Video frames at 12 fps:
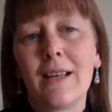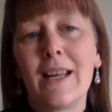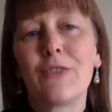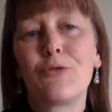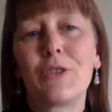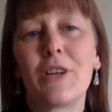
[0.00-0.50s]

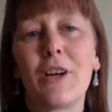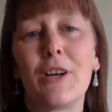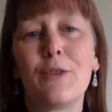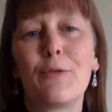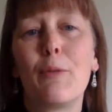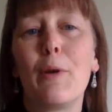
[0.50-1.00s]
Let's
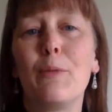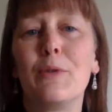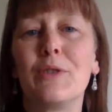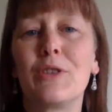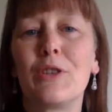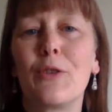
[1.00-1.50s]
return for a
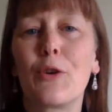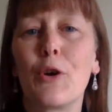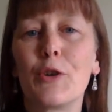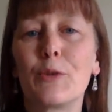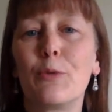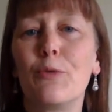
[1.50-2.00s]
moment to the
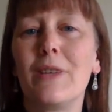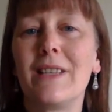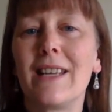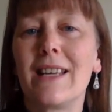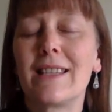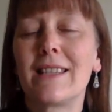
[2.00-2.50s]
Gospel
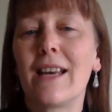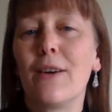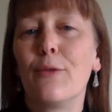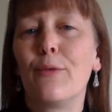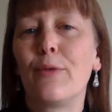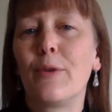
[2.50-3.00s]
reading
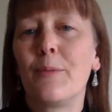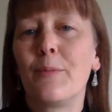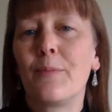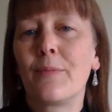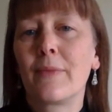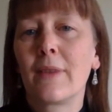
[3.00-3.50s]
itself.
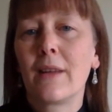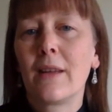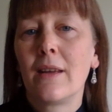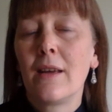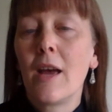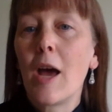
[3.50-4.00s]

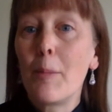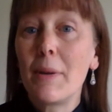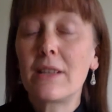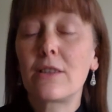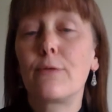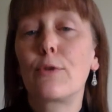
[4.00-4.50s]
A
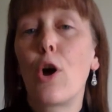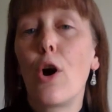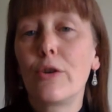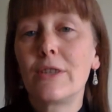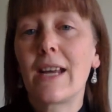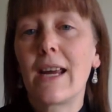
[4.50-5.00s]
bit of
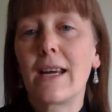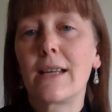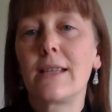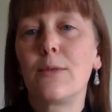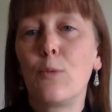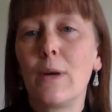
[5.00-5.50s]

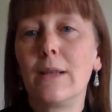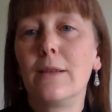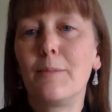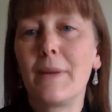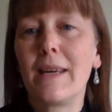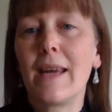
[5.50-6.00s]
context
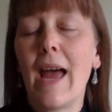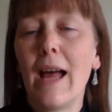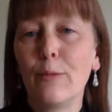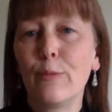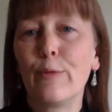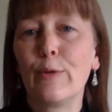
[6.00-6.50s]
will be
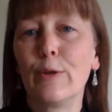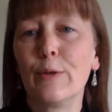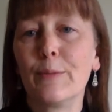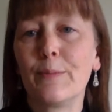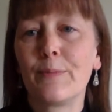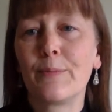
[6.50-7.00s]

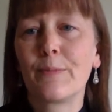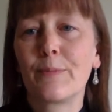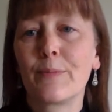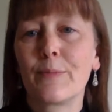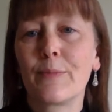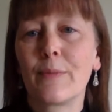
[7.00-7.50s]
helpful.
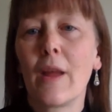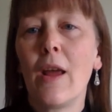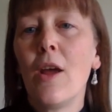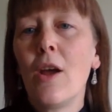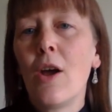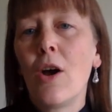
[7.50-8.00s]

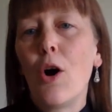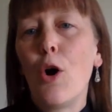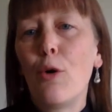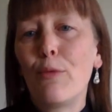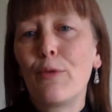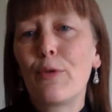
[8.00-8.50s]

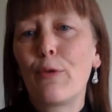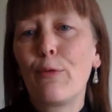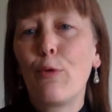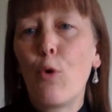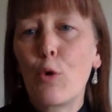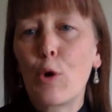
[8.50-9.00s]
Of the
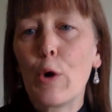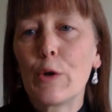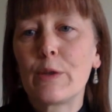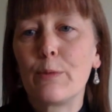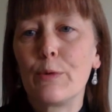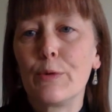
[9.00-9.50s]
four
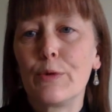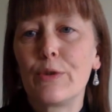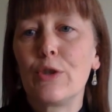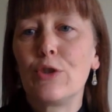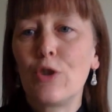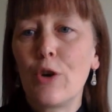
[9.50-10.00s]

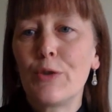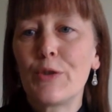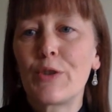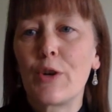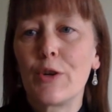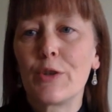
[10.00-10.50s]
Gospels,
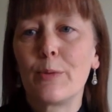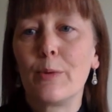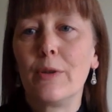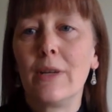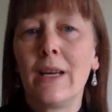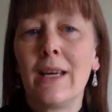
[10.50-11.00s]
John's
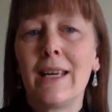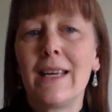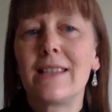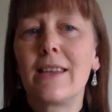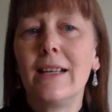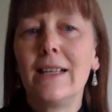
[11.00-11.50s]
Gospel
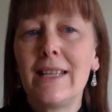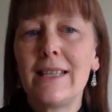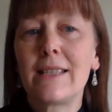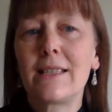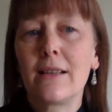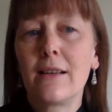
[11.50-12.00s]
is the
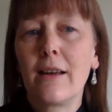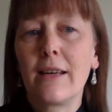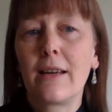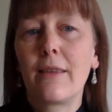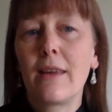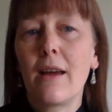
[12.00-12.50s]
least
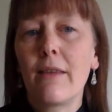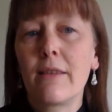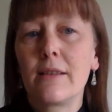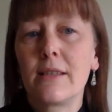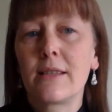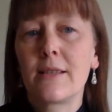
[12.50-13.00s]
like the
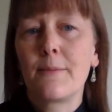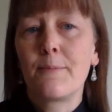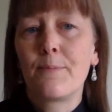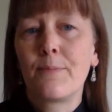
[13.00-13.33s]
others.